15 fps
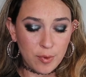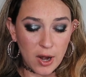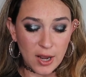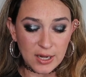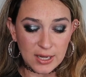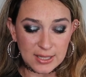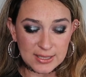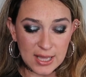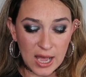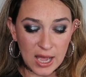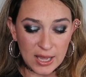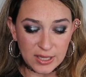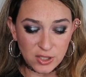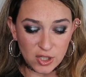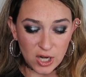products.
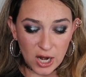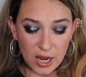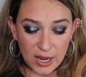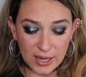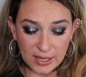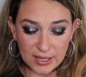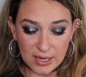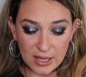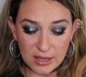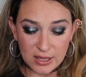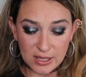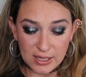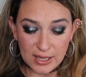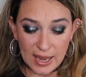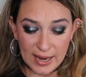I tried
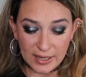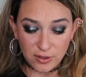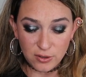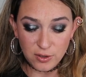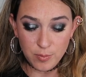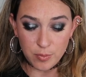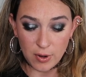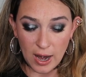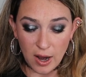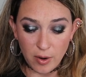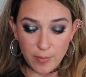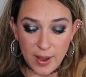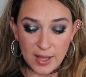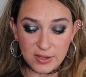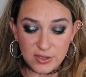the Angled Brow
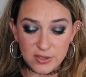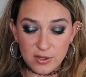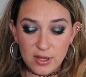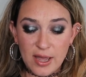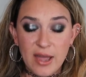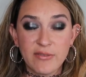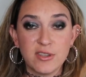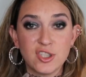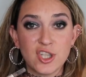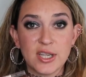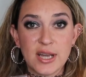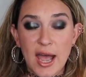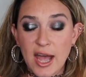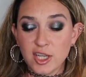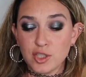Pencil. I have the
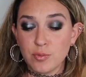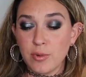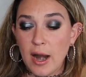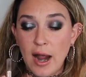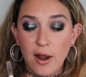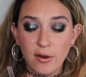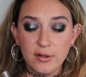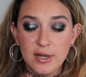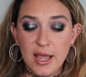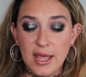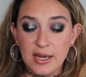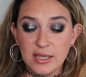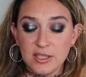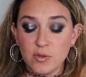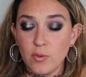shade Ash Brown,
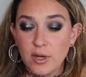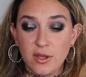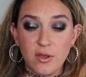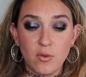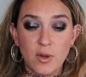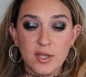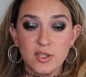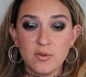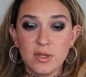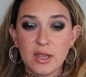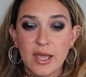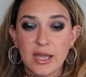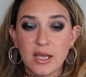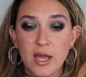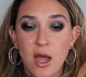and it's one of the ones with
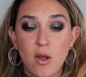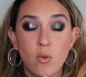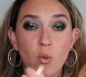like a